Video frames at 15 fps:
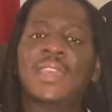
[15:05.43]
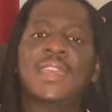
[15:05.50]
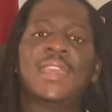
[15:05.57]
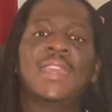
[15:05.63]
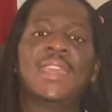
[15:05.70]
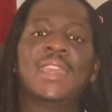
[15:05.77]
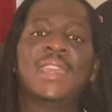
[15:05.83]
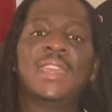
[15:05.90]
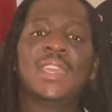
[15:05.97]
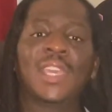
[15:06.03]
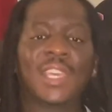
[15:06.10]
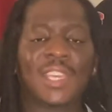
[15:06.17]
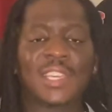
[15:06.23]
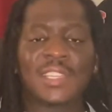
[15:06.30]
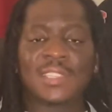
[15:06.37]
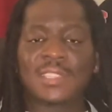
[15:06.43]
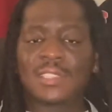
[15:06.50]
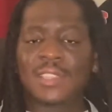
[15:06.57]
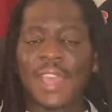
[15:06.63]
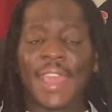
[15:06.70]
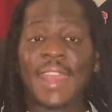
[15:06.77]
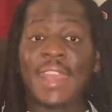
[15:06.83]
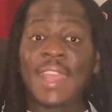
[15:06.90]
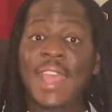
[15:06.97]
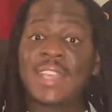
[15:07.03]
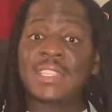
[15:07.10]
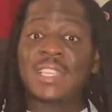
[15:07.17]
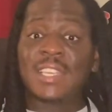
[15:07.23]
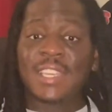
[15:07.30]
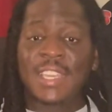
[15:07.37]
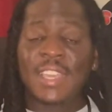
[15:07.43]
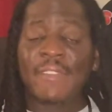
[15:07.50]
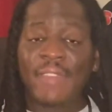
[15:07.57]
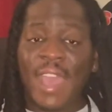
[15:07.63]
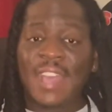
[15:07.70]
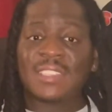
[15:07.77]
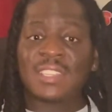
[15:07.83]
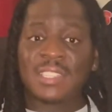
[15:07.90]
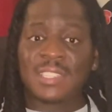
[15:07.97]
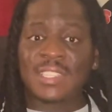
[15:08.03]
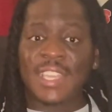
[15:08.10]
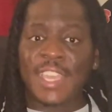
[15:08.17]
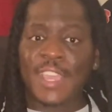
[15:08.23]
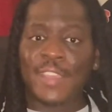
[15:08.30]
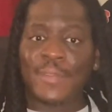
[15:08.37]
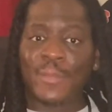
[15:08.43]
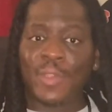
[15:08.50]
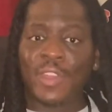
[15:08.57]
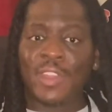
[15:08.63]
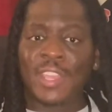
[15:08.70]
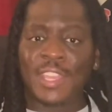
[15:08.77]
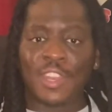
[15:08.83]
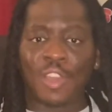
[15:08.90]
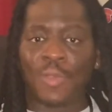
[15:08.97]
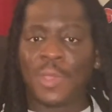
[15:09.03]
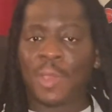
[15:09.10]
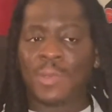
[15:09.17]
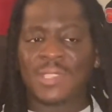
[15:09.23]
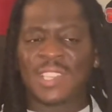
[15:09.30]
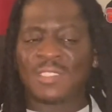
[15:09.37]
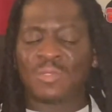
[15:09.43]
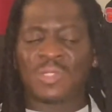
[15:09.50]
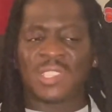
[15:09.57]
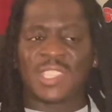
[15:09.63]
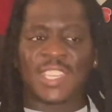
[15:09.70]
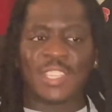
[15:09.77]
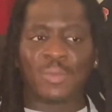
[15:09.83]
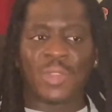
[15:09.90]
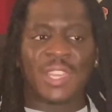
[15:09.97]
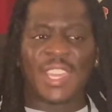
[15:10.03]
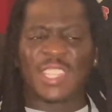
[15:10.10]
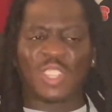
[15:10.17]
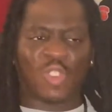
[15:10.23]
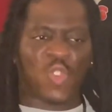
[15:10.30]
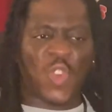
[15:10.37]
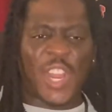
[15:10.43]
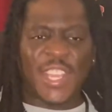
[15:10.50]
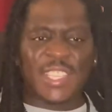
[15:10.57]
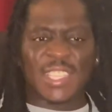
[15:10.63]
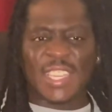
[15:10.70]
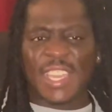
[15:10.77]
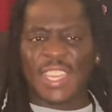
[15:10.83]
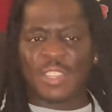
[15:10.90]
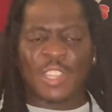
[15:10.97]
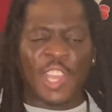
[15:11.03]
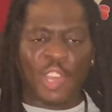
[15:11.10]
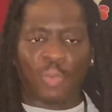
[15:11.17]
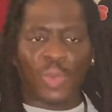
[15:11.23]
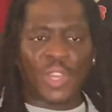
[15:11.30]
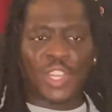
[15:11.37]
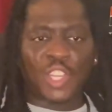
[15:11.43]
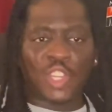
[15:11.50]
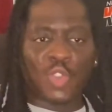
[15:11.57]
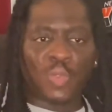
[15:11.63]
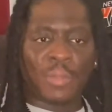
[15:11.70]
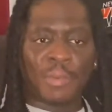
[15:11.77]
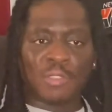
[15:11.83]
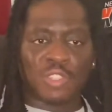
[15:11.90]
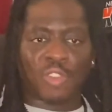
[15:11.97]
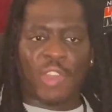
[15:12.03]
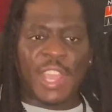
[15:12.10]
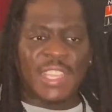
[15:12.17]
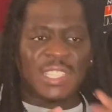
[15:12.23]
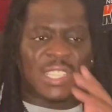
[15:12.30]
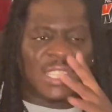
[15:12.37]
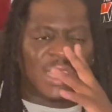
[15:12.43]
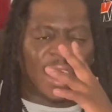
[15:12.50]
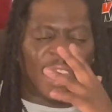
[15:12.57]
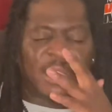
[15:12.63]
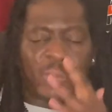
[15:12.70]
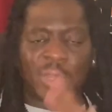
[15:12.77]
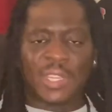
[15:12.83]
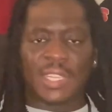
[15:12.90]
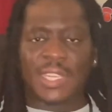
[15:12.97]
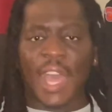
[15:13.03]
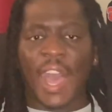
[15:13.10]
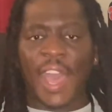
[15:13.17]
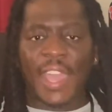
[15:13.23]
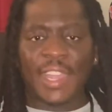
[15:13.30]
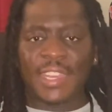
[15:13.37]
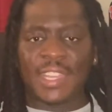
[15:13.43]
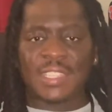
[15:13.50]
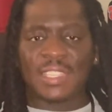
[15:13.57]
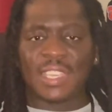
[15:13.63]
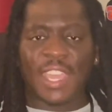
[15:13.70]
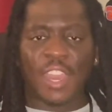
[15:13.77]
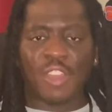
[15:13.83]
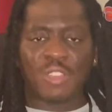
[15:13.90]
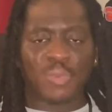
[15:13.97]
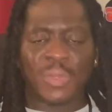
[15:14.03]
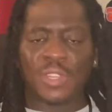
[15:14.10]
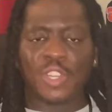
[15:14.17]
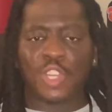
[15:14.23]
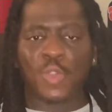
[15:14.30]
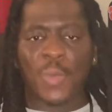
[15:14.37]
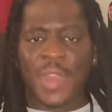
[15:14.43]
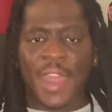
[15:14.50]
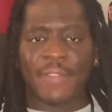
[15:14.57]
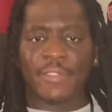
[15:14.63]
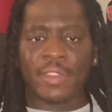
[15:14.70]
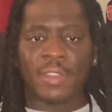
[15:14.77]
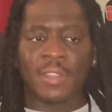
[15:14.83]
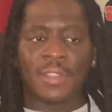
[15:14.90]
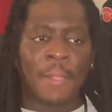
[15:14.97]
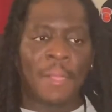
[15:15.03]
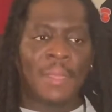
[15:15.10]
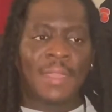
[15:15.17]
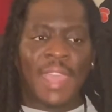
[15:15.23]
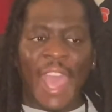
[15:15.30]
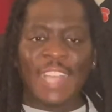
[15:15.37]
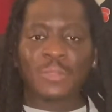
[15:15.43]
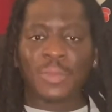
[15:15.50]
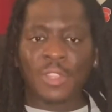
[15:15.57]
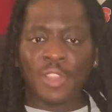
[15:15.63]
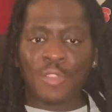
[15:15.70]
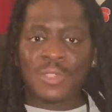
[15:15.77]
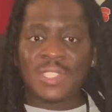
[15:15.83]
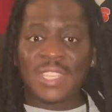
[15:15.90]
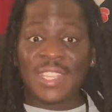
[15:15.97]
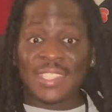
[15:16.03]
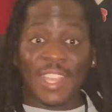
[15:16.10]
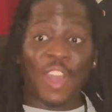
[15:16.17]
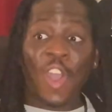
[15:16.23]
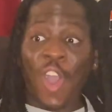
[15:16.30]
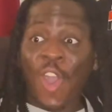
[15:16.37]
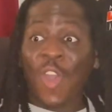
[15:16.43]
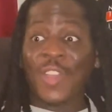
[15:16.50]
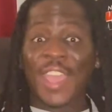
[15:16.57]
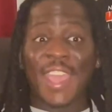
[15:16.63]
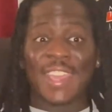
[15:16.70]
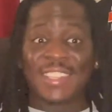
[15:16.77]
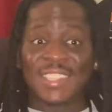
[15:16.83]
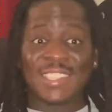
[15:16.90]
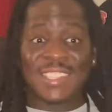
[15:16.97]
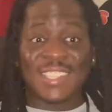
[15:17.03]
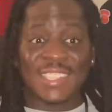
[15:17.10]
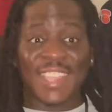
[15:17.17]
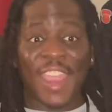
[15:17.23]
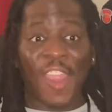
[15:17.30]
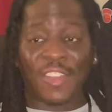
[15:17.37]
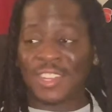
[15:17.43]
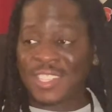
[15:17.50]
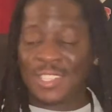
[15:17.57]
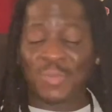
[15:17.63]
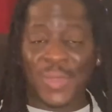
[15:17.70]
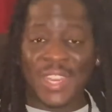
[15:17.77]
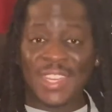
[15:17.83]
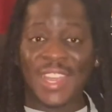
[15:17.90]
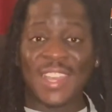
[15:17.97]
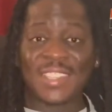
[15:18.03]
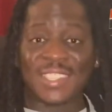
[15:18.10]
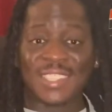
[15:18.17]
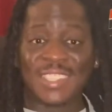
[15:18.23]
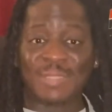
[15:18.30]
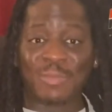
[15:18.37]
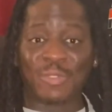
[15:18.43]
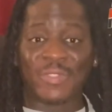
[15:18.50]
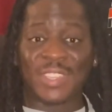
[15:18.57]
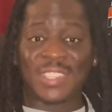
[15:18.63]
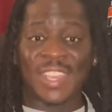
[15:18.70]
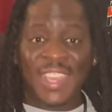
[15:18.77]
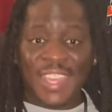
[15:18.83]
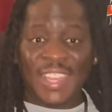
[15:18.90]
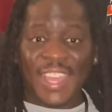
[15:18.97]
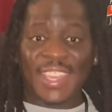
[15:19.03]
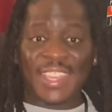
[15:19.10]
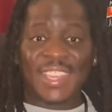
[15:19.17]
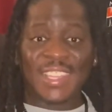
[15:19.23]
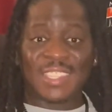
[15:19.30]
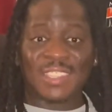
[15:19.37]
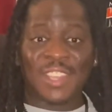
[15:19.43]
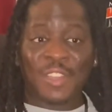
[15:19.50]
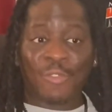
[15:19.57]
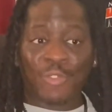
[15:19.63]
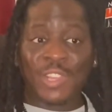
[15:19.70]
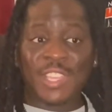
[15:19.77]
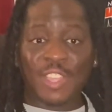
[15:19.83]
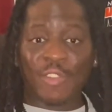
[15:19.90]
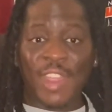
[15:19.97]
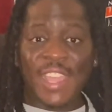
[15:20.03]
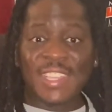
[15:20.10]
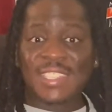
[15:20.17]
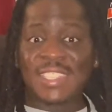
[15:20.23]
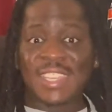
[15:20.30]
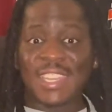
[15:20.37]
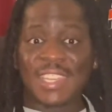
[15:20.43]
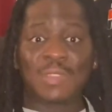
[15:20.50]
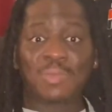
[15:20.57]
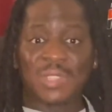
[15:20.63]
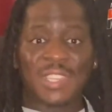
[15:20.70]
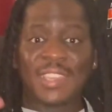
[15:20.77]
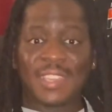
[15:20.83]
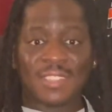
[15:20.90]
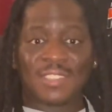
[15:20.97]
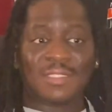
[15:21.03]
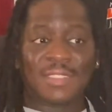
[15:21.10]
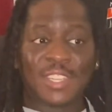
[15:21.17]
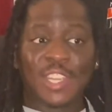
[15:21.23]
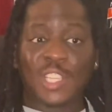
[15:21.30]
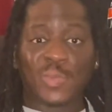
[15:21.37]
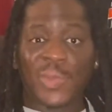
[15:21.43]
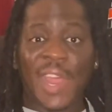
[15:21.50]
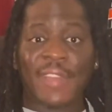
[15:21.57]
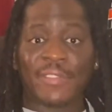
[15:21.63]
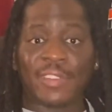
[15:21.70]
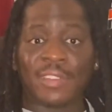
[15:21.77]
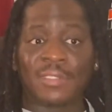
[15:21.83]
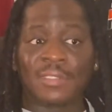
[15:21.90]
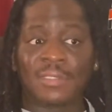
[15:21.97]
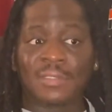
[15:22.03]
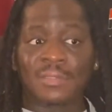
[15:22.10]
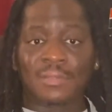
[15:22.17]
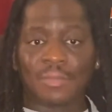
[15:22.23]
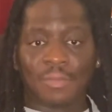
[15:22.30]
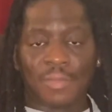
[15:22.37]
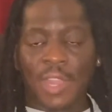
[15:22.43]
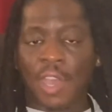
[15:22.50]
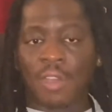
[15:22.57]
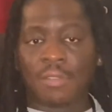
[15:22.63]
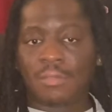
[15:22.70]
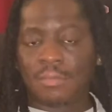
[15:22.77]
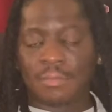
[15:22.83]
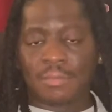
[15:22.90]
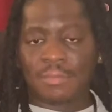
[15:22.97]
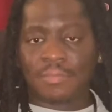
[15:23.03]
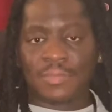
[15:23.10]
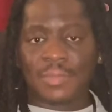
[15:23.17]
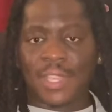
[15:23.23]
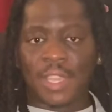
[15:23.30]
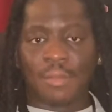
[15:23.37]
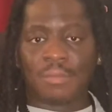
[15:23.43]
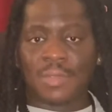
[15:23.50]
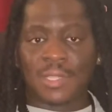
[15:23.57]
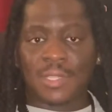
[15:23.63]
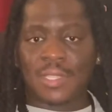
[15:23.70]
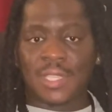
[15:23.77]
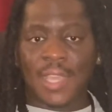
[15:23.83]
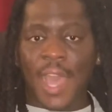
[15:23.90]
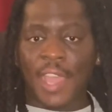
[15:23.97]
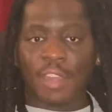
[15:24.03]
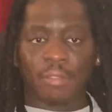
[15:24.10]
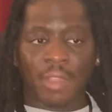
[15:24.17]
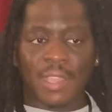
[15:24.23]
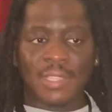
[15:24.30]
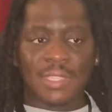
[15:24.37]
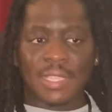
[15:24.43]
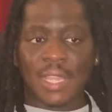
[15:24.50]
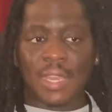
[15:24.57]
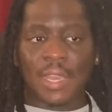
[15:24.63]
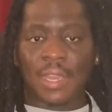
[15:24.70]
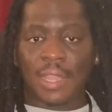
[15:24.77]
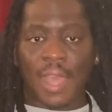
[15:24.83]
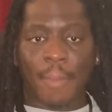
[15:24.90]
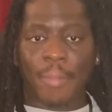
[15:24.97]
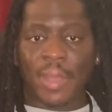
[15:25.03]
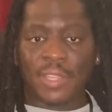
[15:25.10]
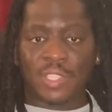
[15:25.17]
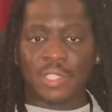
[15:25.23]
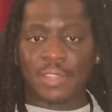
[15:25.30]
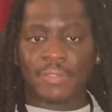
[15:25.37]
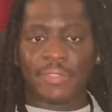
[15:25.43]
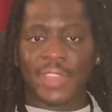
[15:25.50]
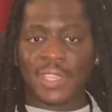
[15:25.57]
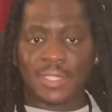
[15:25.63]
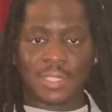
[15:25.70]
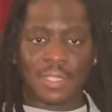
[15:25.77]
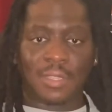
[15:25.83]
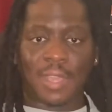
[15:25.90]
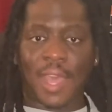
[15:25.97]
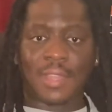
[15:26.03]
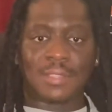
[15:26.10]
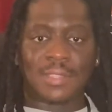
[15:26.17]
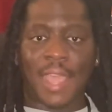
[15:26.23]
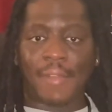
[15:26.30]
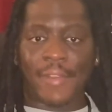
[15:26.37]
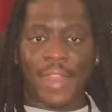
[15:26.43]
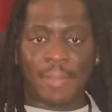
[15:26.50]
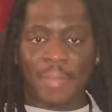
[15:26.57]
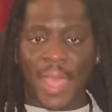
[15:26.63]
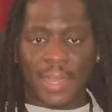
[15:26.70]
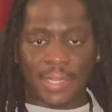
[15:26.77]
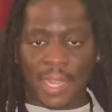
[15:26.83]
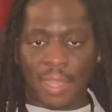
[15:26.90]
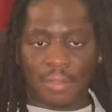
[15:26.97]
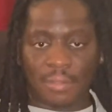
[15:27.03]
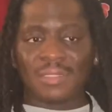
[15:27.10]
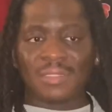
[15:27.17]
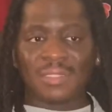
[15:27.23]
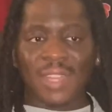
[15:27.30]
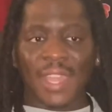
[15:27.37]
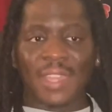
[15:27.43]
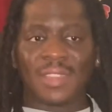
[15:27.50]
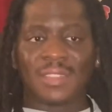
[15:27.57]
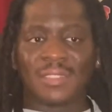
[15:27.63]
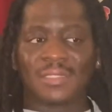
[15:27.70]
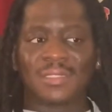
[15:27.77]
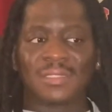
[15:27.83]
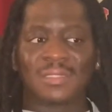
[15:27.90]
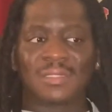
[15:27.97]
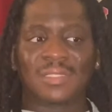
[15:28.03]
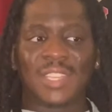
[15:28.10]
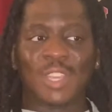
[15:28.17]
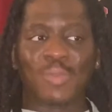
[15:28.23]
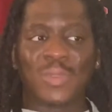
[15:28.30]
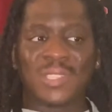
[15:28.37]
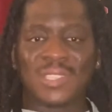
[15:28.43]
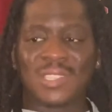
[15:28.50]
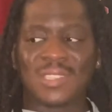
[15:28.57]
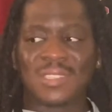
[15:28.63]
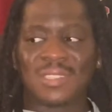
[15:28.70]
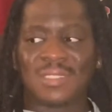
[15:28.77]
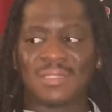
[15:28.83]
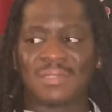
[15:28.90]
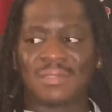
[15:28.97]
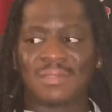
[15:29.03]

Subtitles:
he is, and then he even has a scene where he always has a little scene where he gets crazy and willing to do the most craziest things, willing to die, he doesn't care, he's willing to do whatever. Has one of those scenes like, oh, okay, this is his character, this is what he does in these movies. Like, he gets really crazy and he does whatever. No, it was he got crazy and then got punched in the face and got sat right back down. Like, he was just